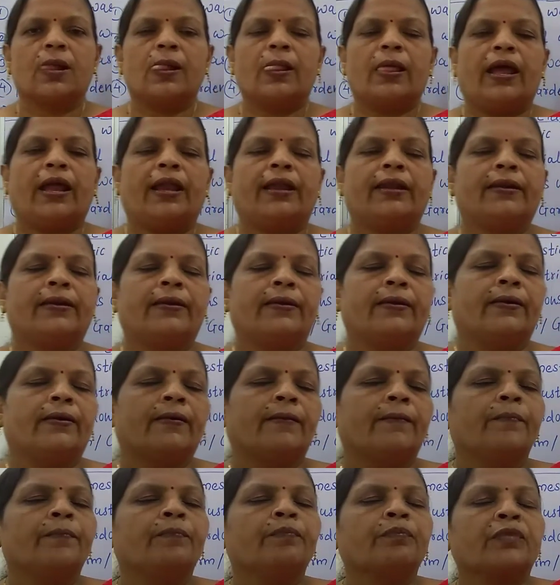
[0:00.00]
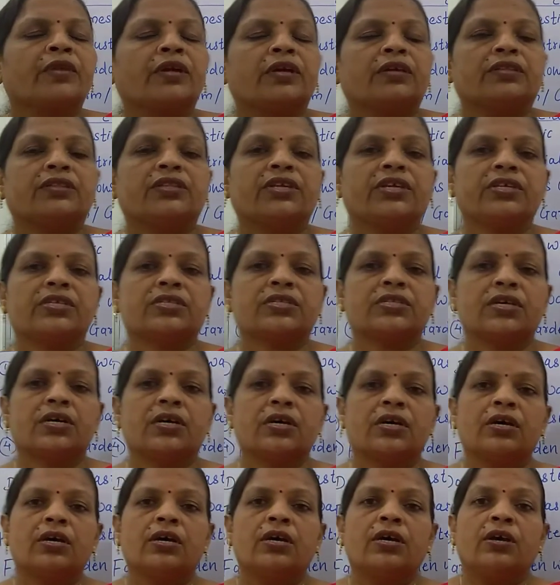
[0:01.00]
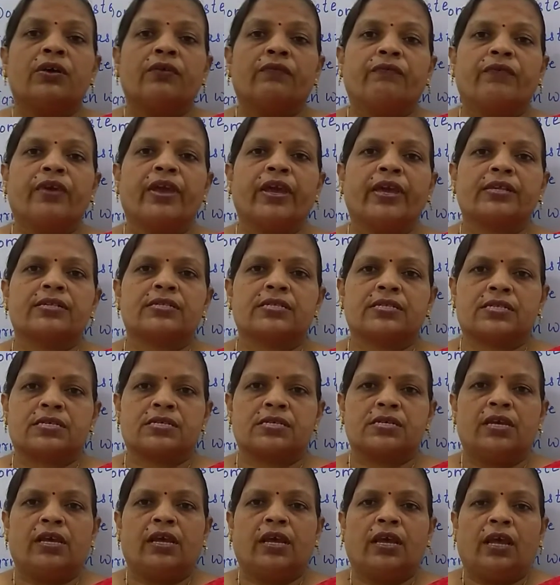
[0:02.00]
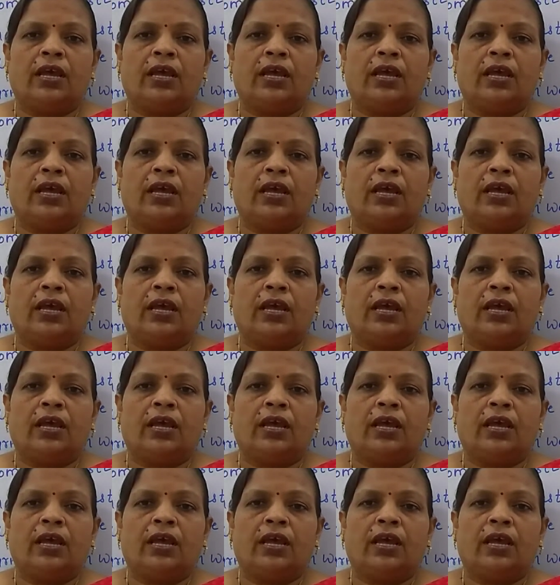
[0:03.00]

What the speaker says: And this waste,